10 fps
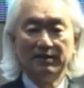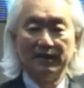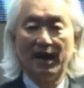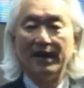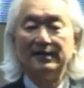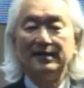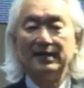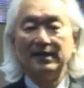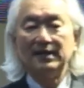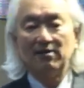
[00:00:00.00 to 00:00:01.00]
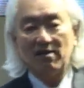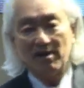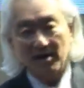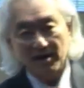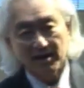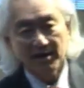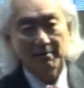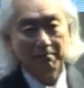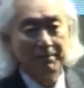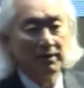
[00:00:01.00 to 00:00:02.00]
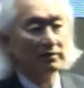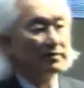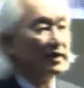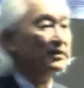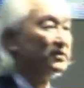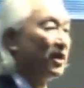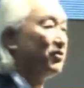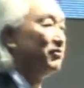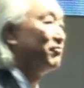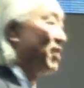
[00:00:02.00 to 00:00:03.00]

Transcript: the ITER built in southern